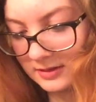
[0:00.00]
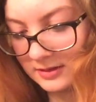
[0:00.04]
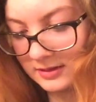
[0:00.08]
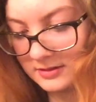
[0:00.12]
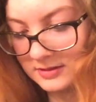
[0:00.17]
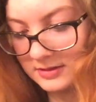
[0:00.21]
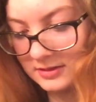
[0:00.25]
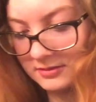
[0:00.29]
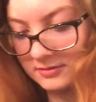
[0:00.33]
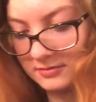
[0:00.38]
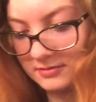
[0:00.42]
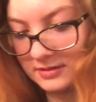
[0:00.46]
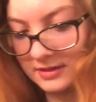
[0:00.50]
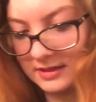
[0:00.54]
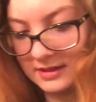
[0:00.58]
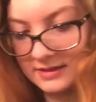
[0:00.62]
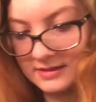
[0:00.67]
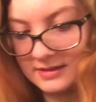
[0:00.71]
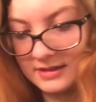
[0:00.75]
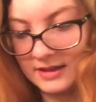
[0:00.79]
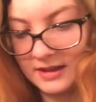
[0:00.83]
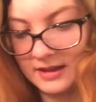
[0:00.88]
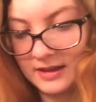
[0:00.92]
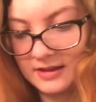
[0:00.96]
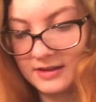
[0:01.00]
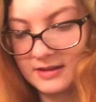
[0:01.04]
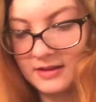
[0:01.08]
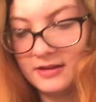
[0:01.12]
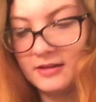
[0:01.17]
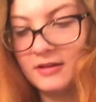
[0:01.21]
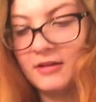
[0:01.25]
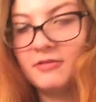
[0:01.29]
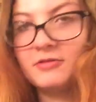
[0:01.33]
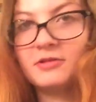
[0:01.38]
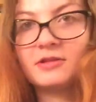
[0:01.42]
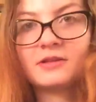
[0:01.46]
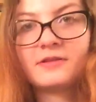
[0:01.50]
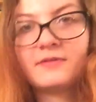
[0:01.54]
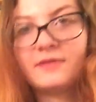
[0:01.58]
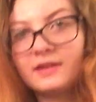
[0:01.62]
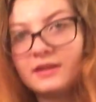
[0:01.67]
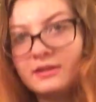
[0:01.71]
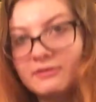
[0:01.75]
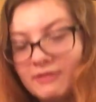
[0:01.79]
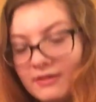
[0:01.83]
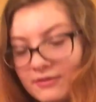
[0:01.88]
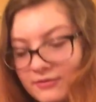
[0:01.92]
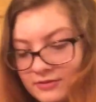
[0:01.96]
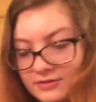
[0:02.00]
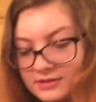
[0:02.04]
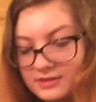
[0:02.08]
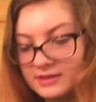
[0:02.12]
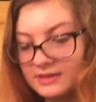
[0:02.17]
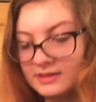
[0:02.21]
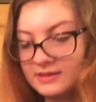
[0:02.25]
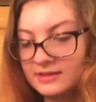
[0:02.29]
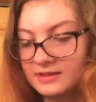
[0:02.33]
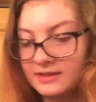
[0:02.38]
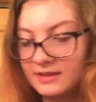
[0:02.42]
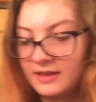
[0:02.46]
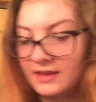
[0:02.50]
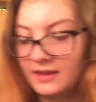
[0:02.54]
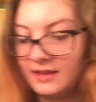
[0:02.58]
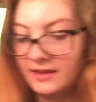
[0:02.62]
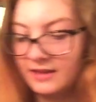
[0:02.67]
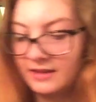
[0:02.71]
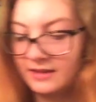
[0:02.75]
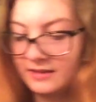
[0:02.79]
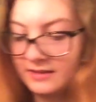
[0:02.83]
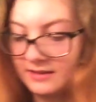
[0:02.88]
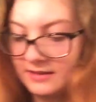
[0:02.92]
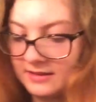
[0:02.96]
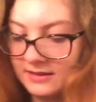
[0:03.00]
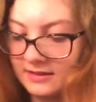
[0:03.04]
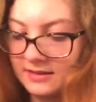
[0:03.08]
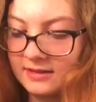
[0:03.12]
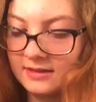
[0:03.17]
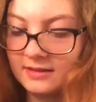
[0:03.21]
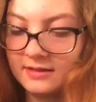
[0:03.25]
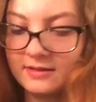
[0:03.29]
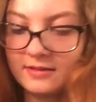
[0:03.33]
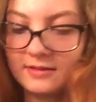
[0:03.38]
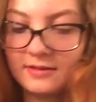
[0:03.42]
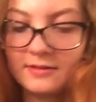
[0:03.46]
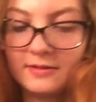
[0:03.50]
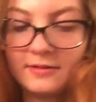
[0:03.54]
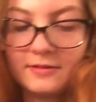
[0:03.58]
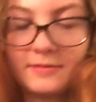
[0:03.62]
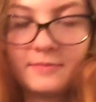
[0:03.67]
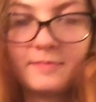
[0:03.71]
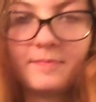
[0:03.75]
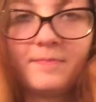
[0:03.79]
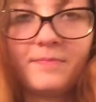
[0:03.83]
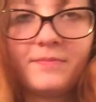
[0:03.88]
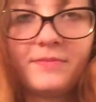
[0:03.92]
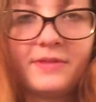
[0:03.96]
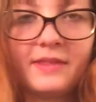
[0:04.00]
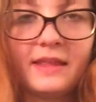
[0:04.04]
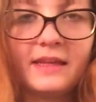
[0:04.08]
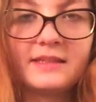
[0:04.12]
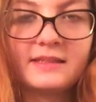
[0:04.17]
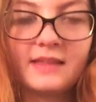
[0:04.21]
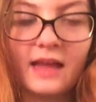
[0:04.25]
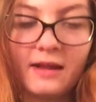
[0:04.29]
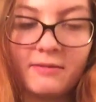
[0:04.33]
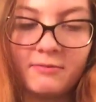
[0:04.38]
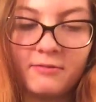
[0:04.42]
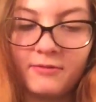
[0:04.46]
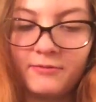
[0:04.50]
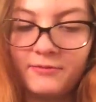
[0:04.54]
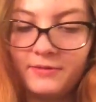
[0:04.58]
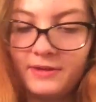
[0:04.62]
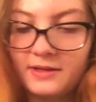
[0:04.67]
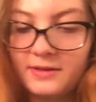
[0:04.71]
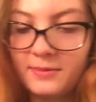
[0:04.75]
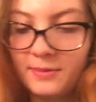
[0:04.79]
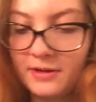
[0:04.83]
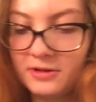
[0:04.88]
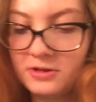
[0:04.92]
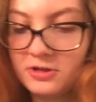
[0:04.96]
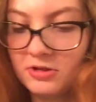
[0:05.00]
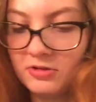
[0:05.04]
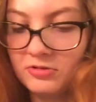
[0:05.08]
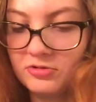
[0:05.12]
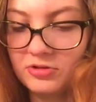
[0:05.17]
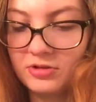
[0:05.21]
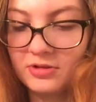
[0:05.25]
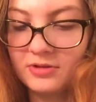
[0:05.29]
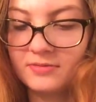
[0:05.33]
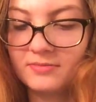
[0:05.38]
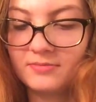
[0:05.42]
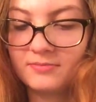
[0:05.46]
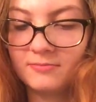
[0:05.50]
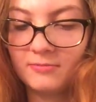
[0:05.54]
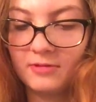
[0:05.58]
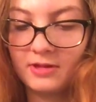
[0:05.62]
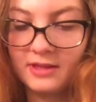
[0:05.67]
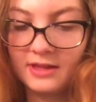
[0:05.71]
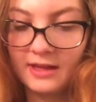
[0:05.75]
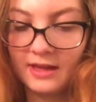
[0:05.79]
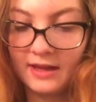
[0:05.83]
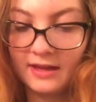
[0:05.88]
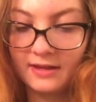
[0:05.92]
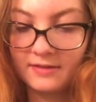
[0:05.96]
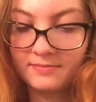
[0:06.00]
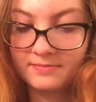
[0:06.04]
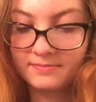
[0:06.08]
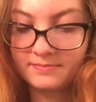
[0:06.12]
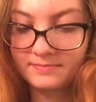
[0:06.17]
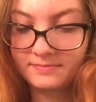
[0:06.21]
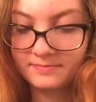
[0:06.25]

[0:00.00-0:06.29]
Also, it has, like, you know, just funny references and things. Things I will read to my children one day.